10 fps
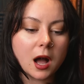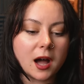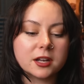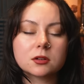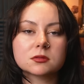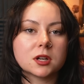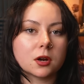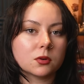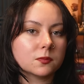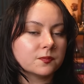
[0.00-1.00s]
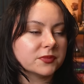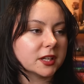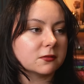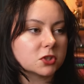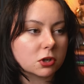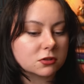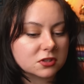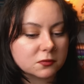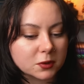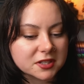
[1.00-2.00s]
I don't know if
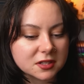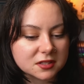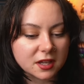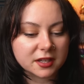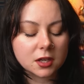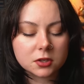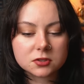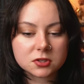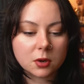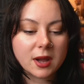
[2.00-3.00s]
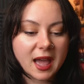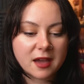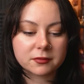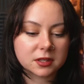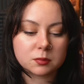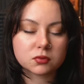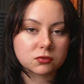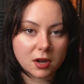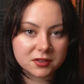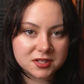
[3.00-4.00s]
Jojo's voice is like so heavily
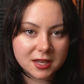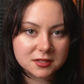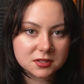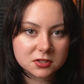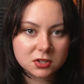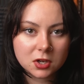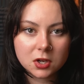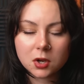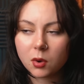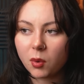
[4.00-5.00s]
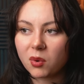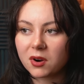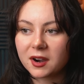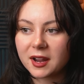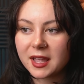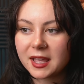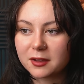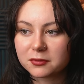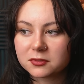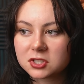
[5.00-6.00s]
processed, or
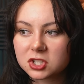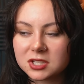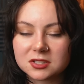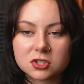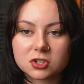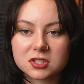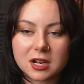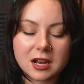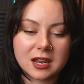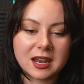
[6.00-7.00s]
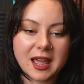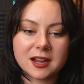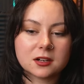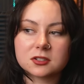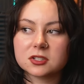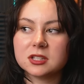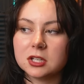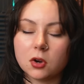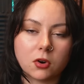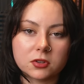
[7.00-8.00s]
if she's just layered
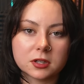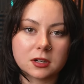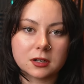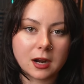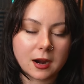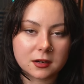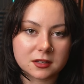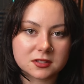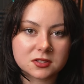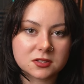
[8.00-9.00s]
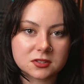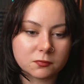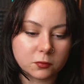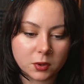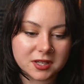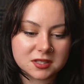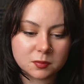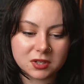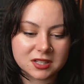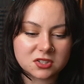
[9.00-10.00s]
the other artist's voice,
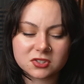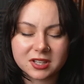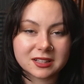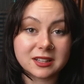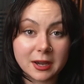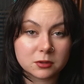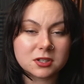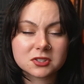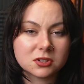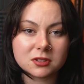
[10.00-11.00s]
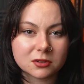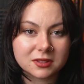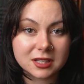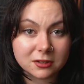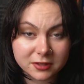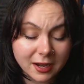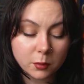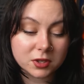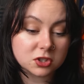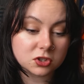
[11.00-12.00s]
but it's just like louder so you can only hear
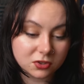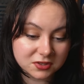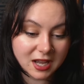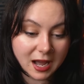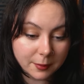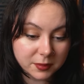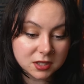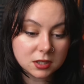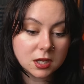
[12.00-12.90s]
that, which does happen.